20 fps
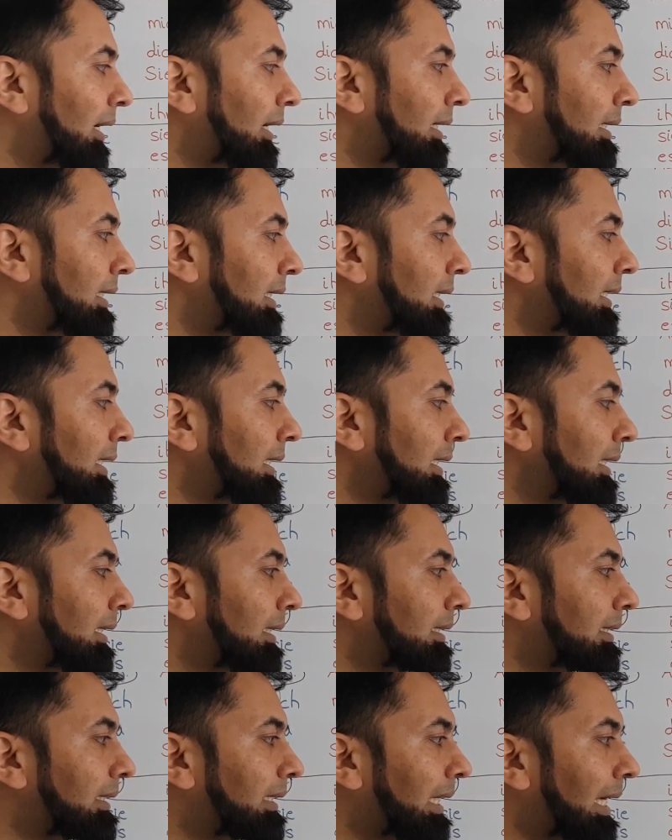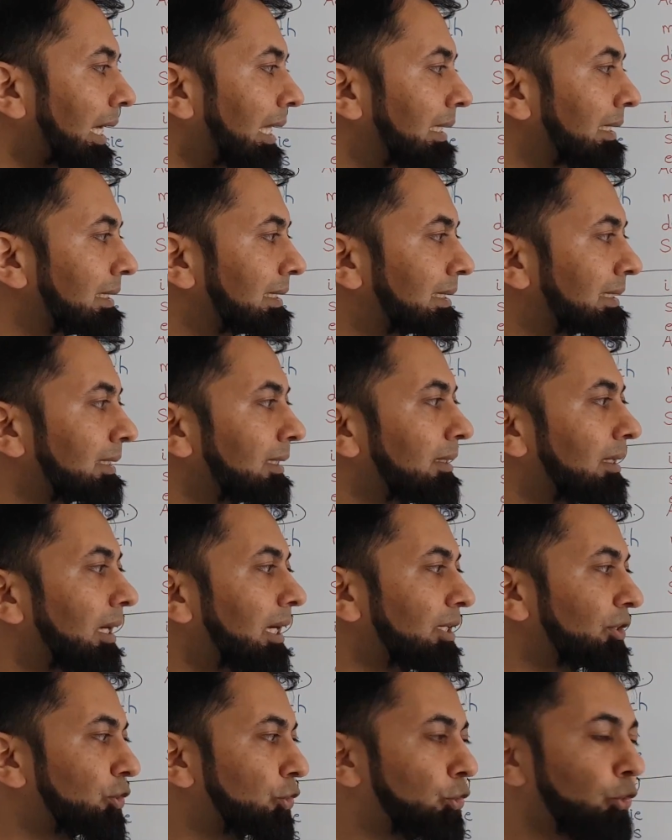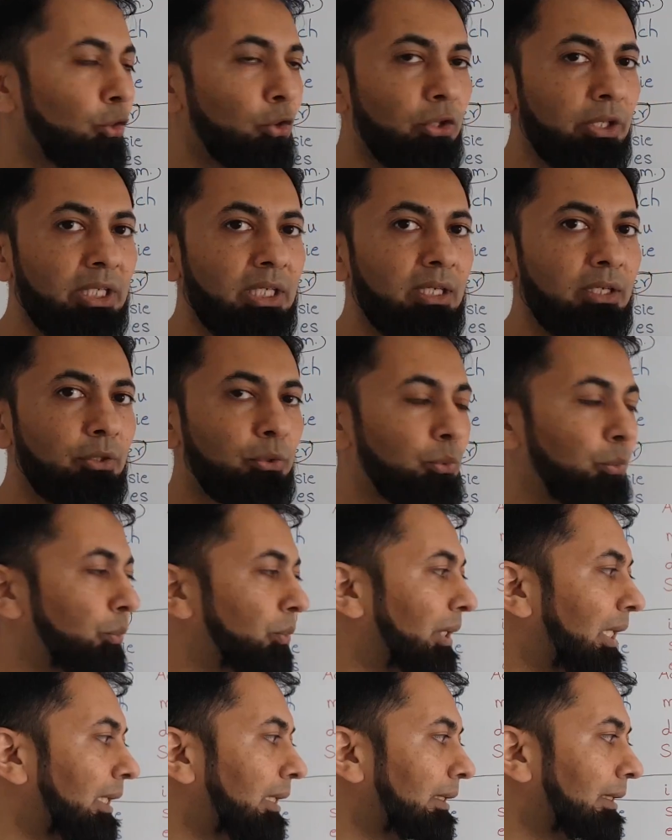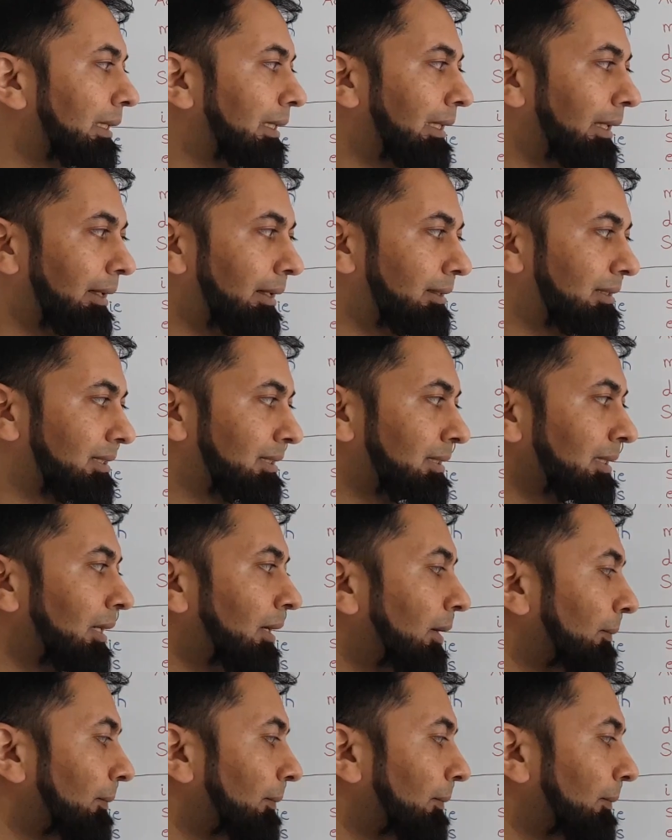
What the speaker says: He tells a story to the kids.